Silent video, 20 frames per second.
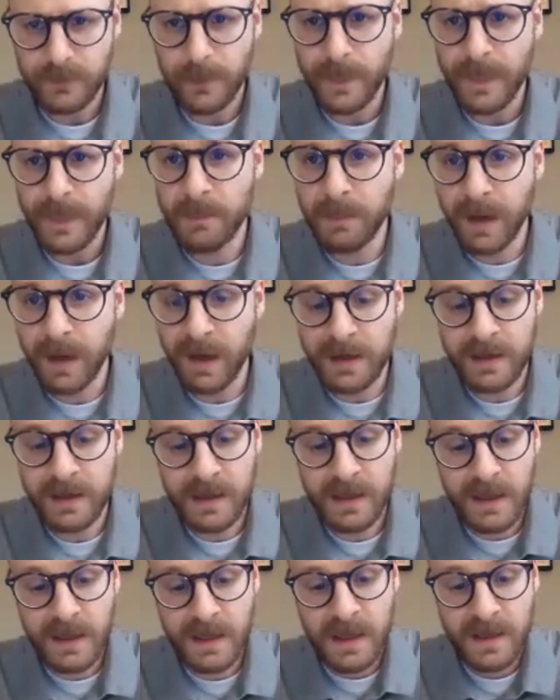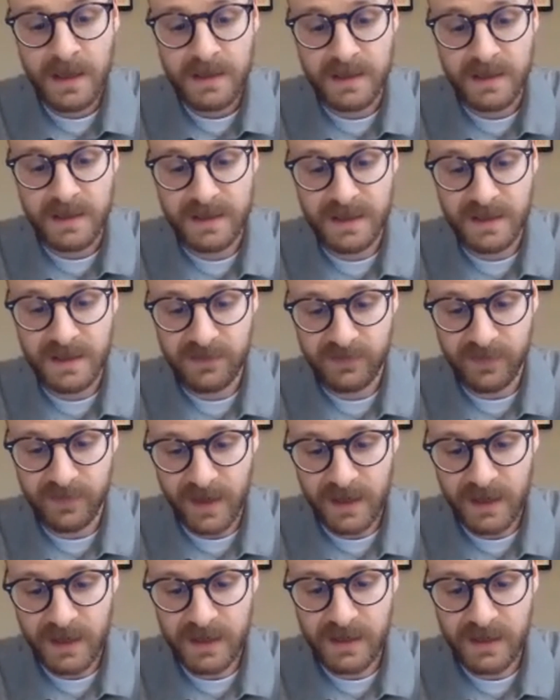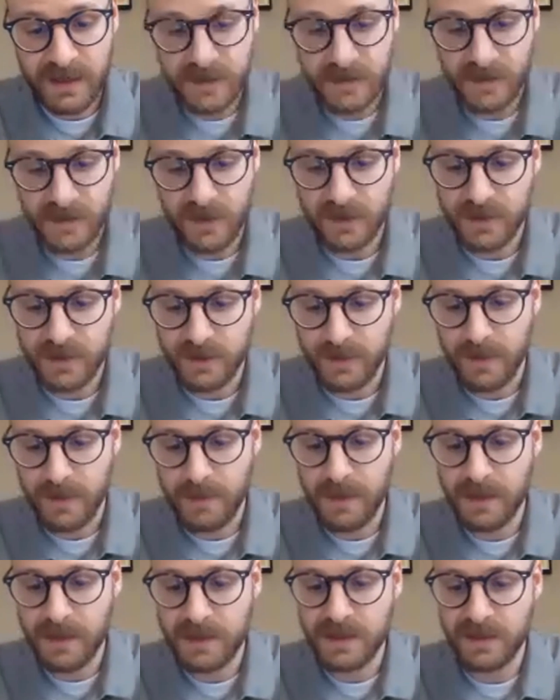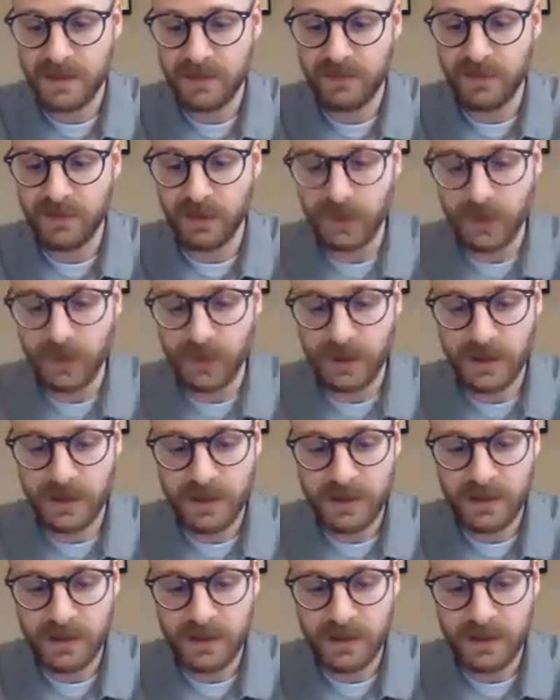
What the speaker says: But since he defined the structure by means of the look,